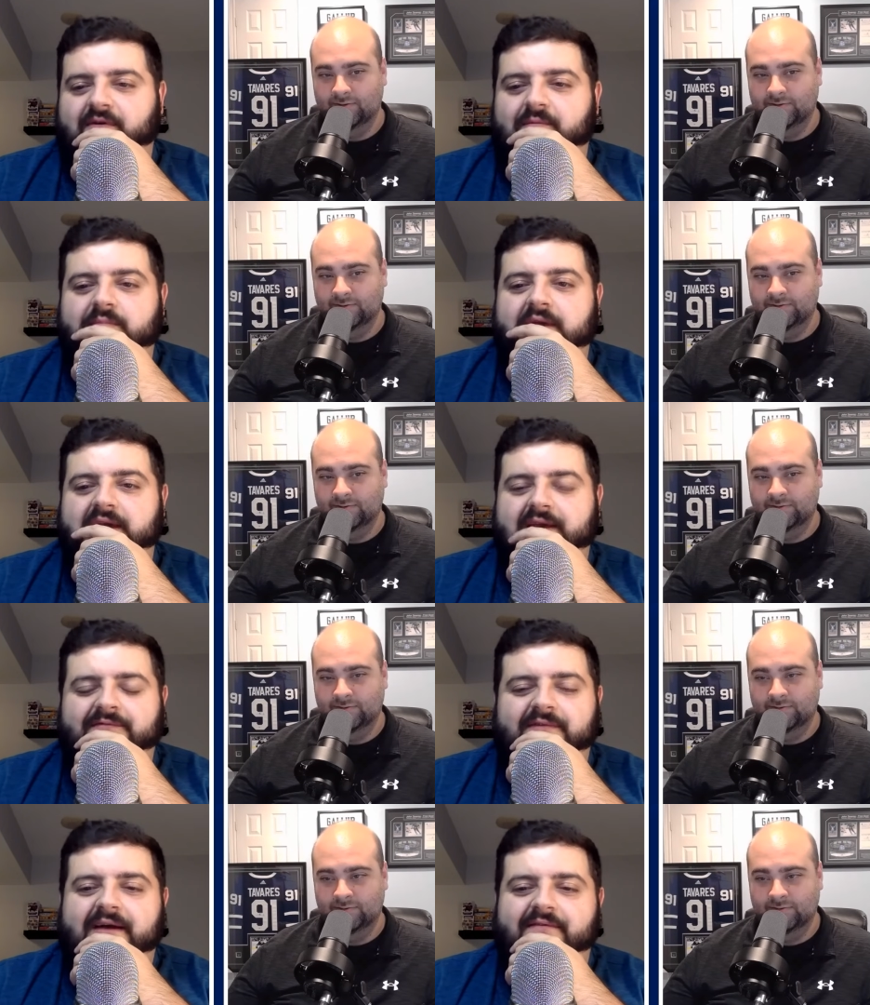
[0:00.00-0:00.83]
Speaker 1: from
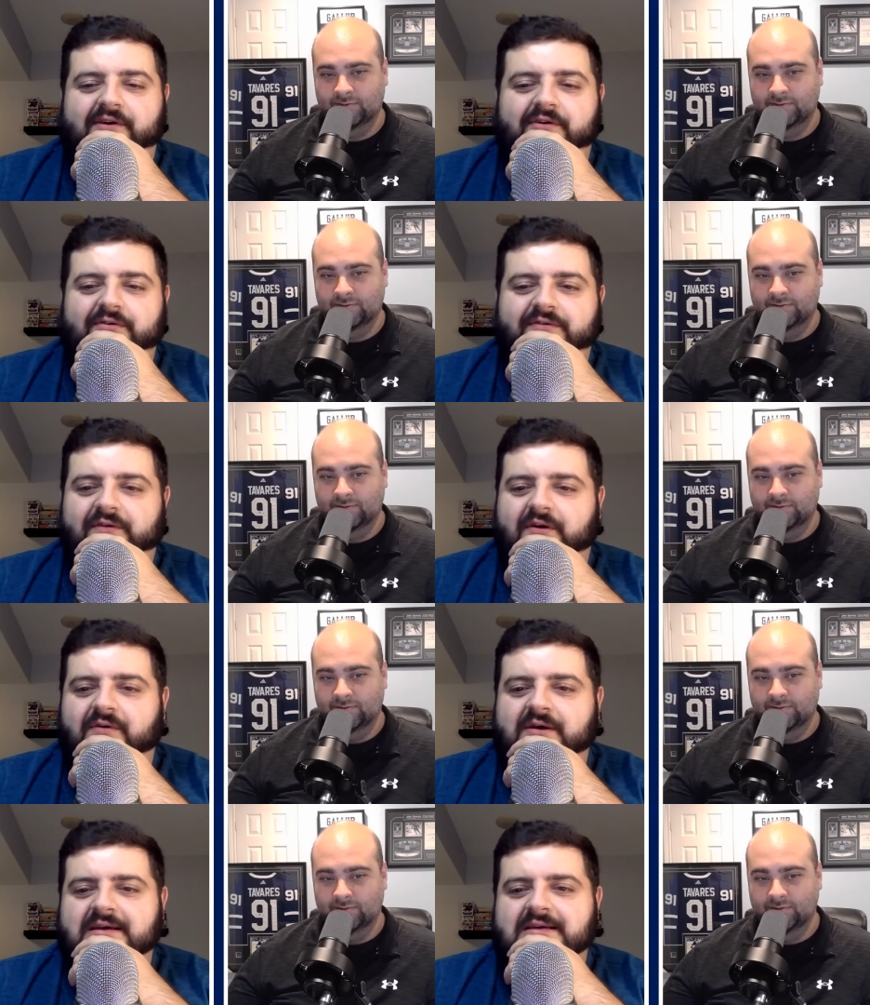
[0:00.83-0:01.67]
being 500.
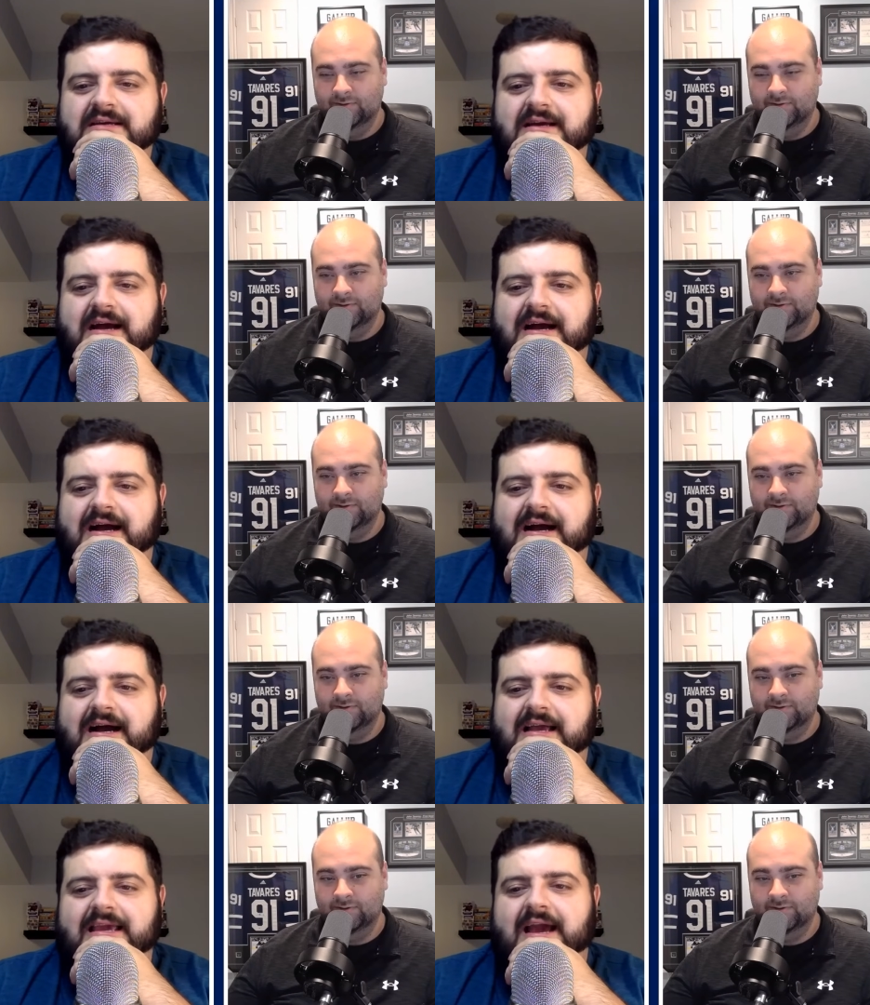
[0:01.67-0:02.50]
So,
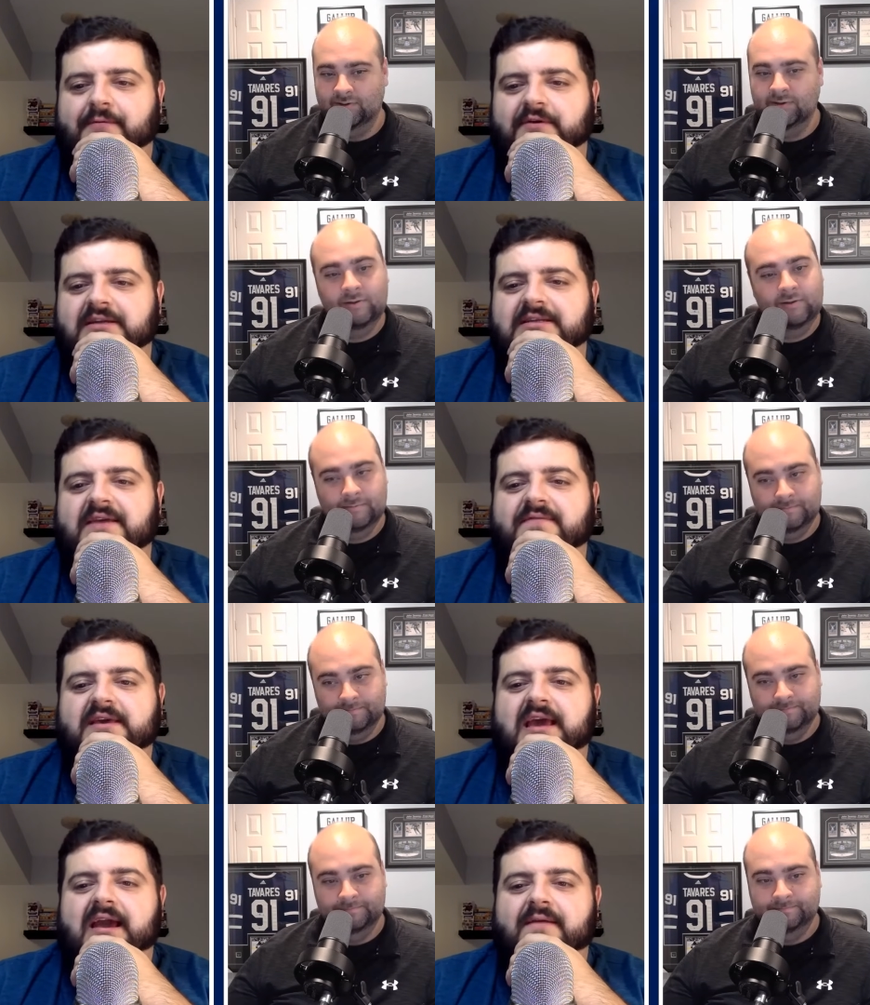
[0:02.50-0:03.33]
uh, yeah, we got
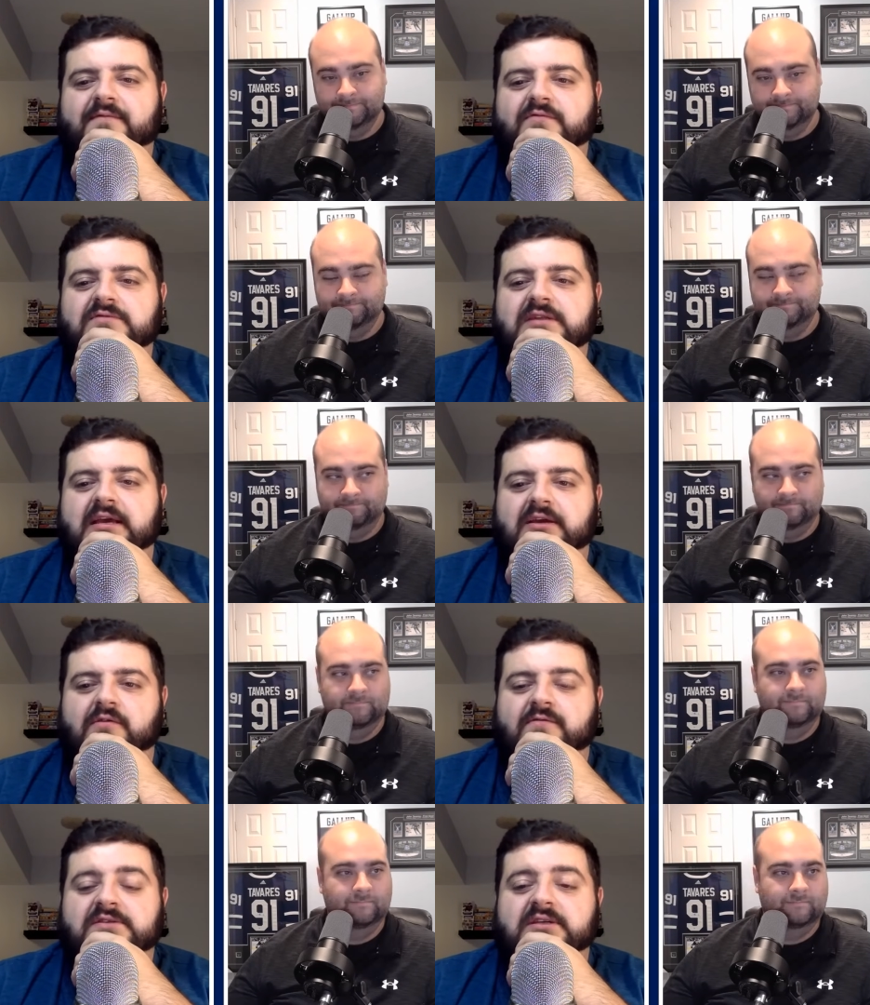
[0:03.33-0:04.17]
David Kampf who's
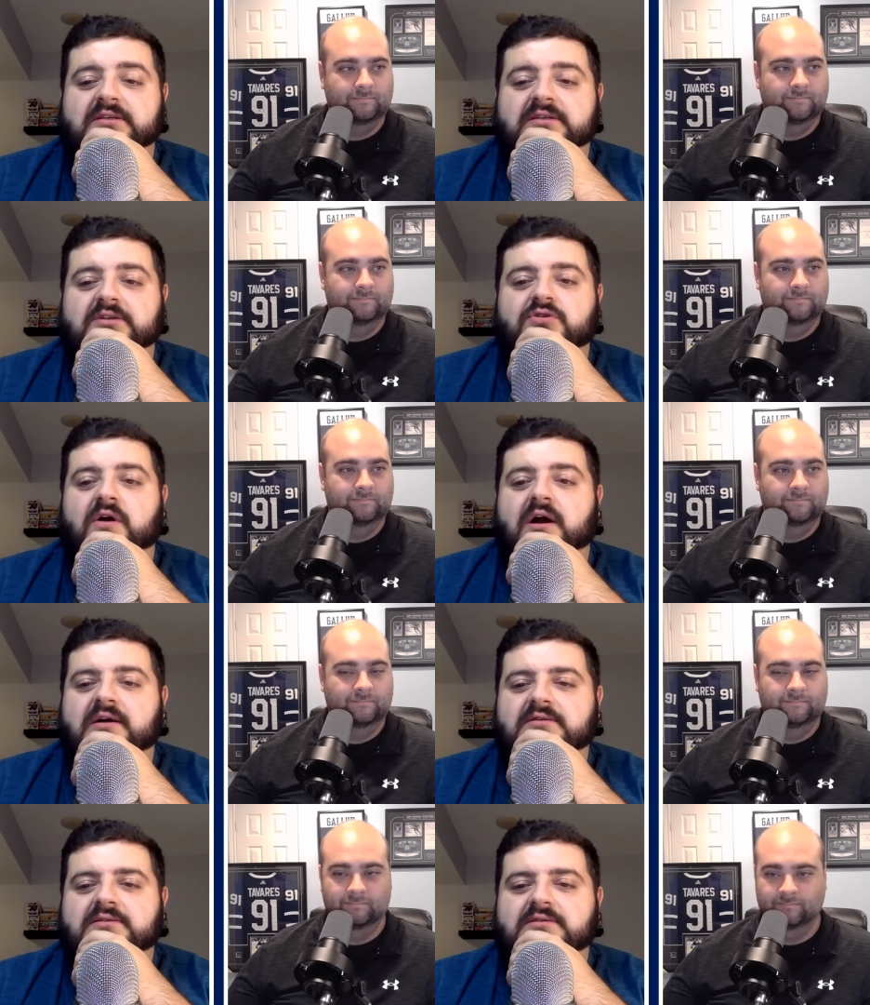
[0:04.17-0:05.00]
taken over 60
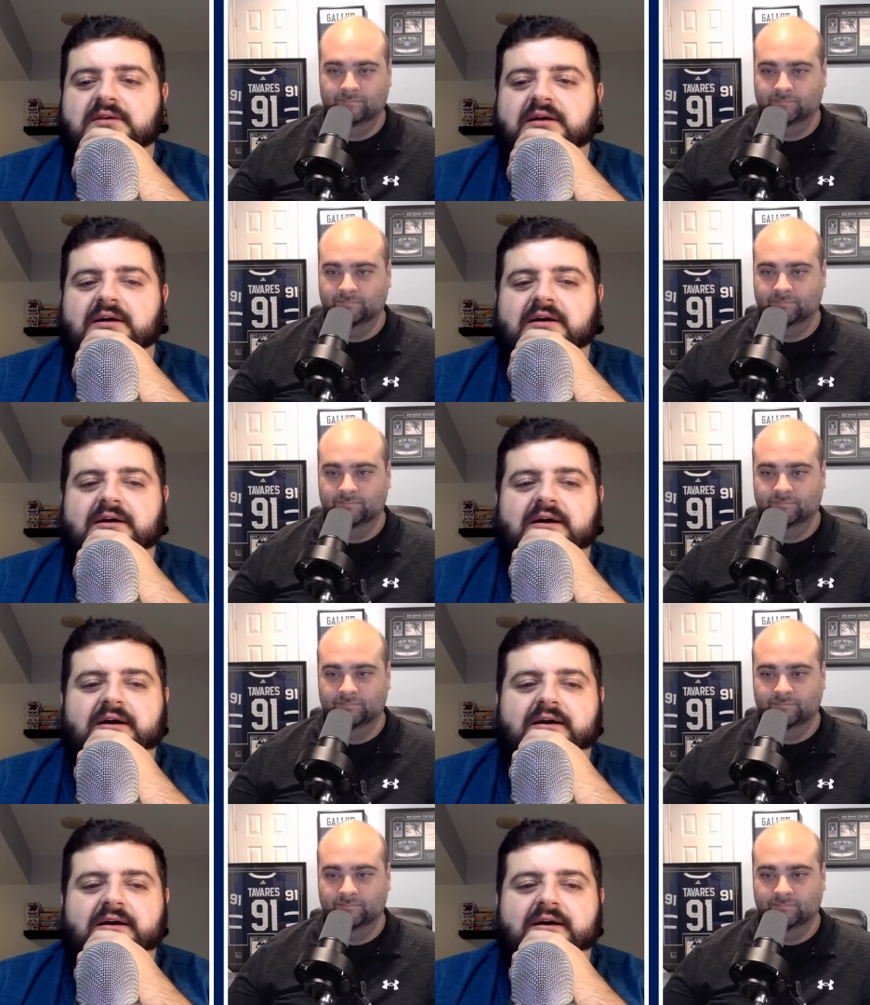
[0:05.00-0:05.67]
draws uh,